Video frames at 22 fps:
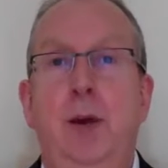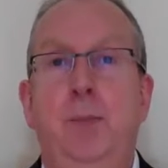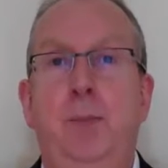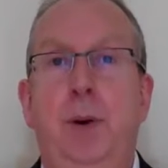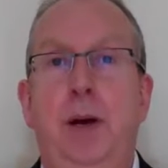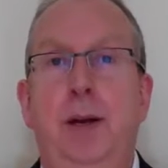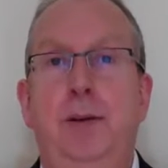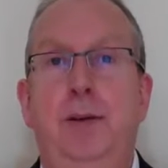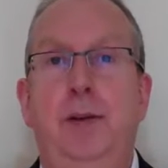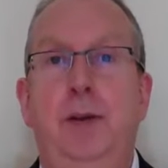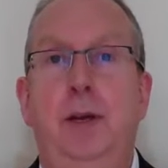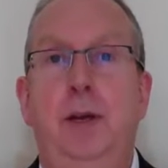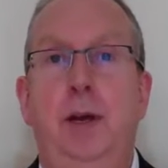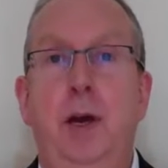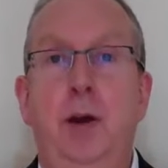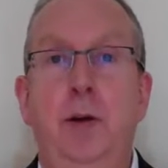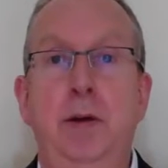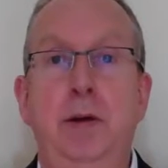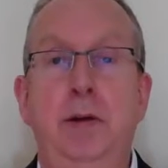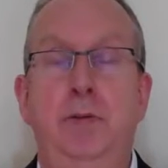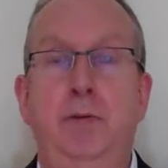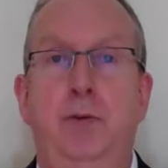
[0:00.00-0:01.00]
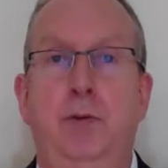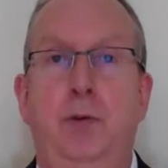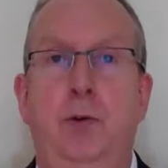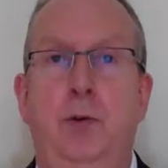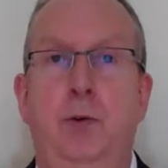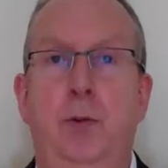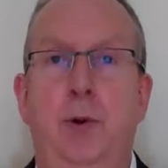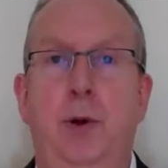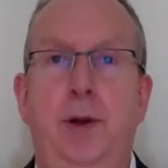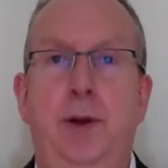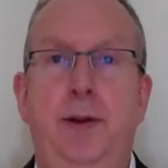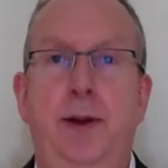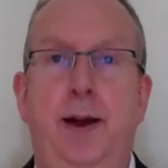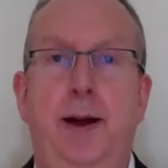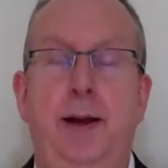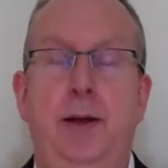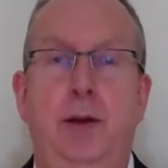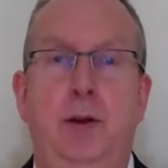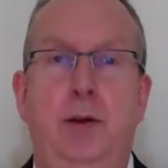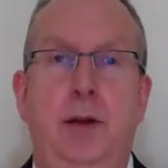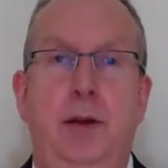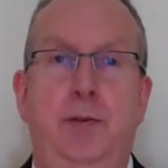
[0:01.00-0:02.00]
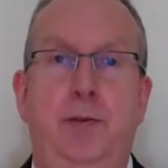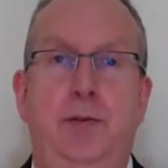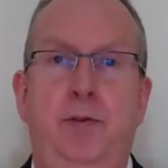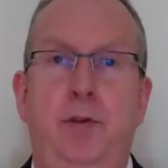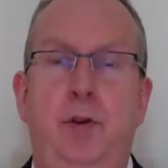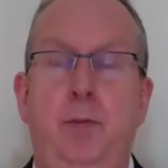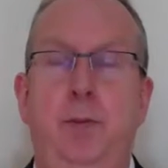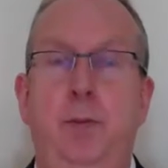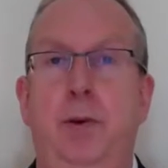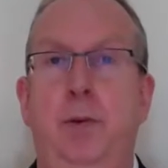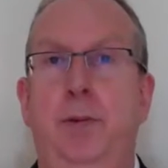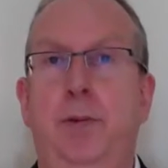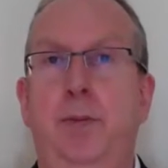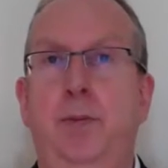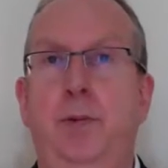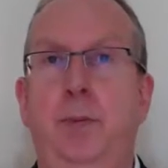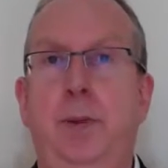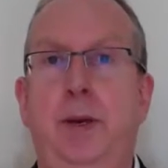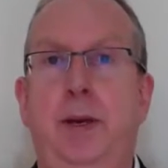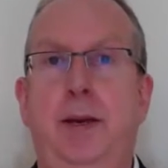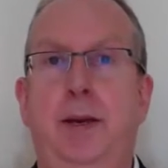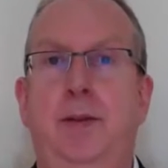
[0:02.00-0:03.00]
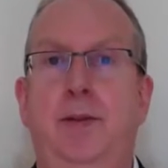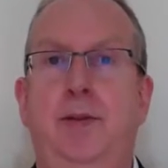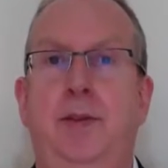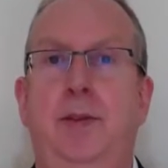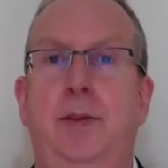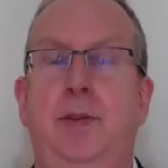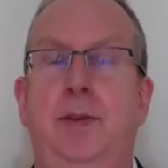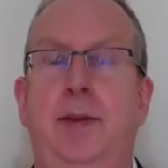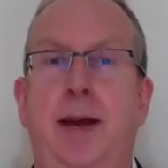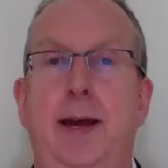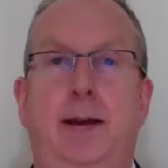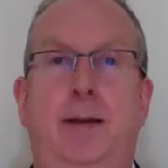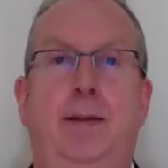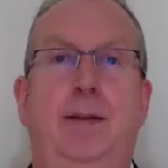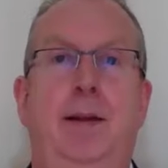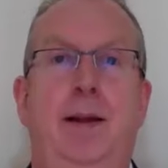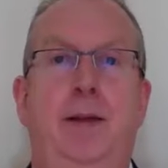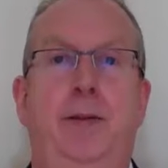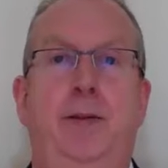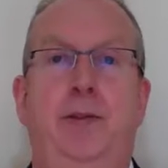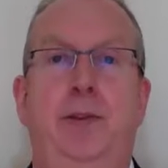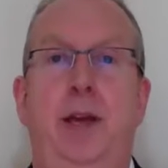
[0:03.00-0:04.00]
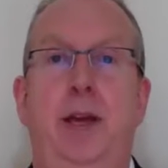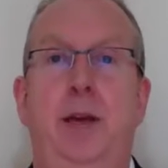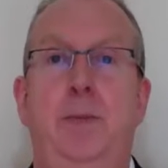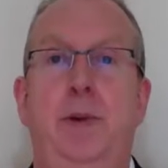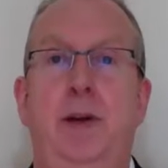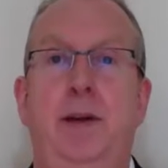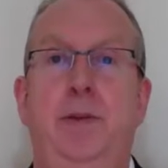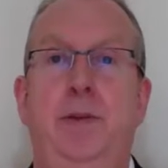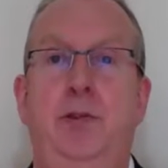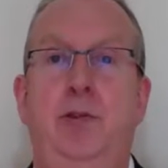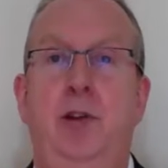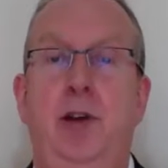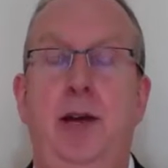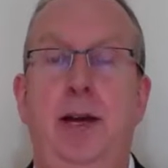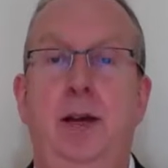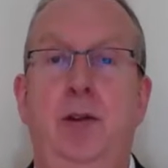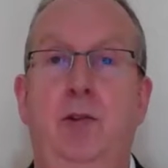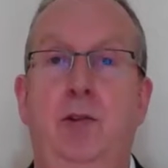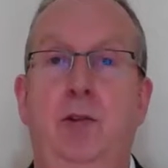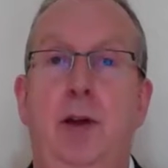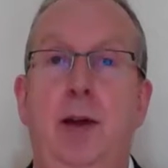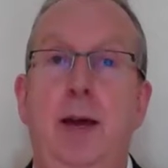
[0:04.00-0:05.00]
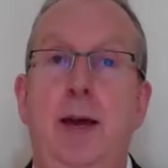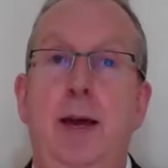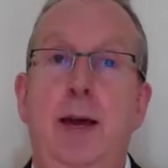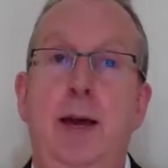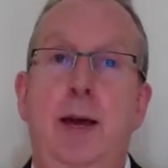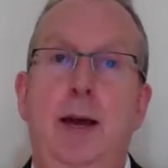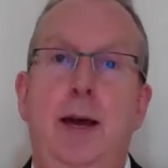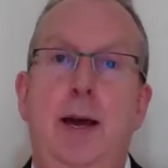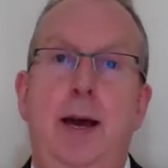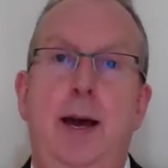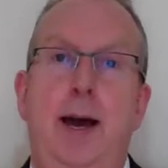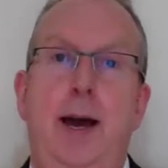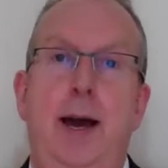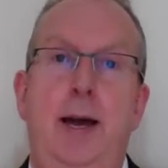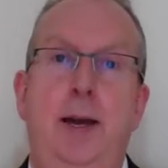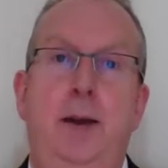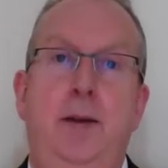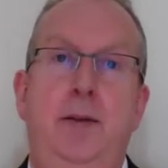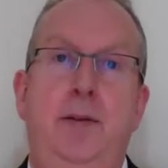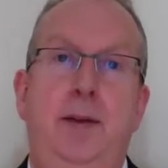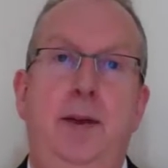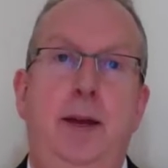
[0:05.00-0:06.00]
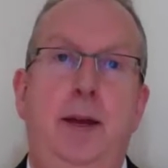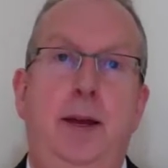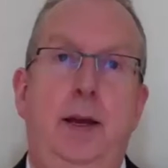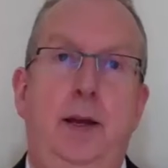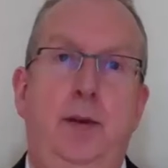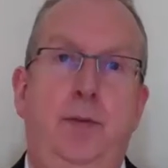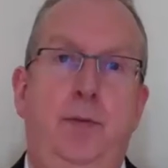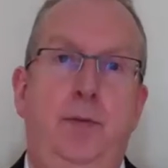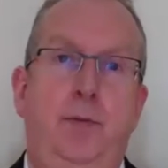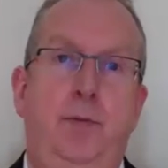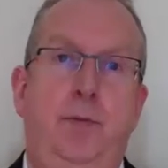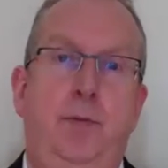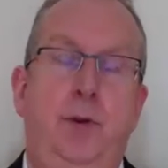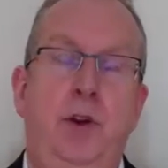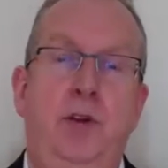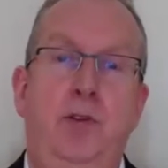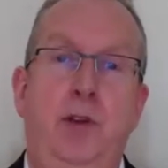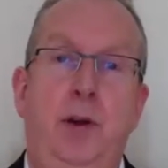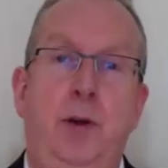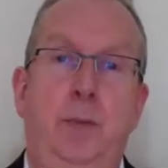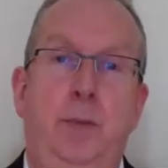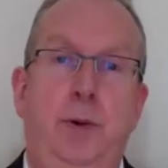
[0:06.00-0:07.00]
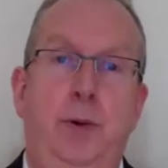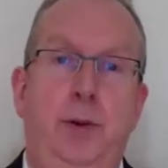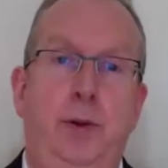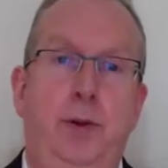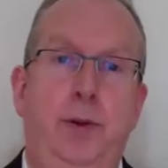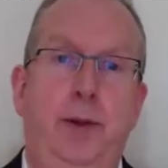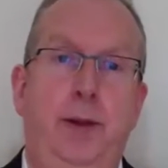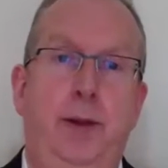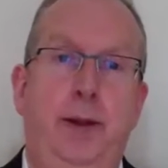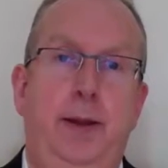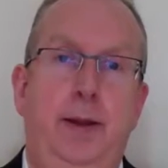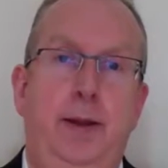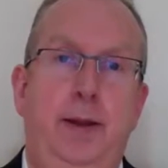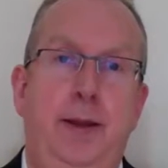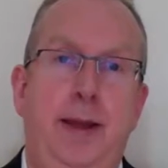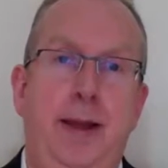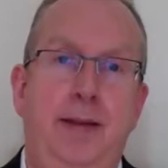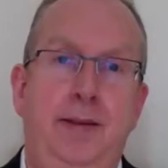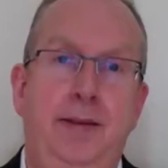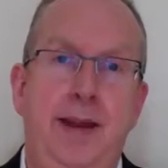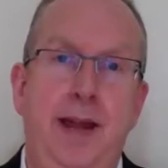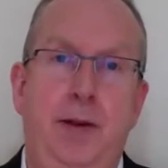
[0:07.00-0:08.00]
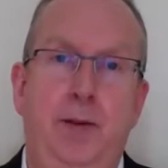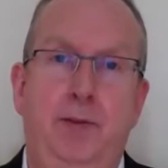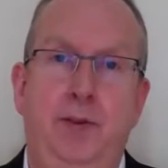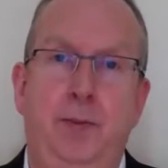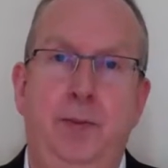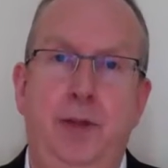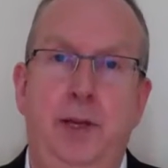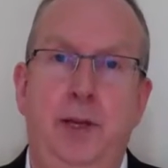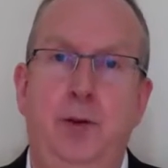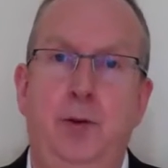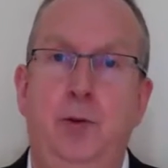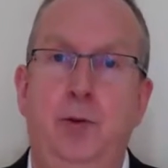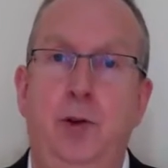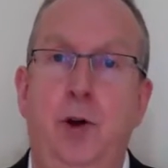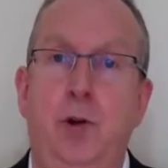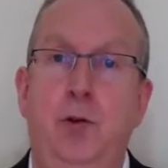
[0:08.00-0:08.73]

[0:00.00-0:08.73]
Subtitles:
But going forward, I could have a few problems because the tax landscape has changed. And for example, there's now something called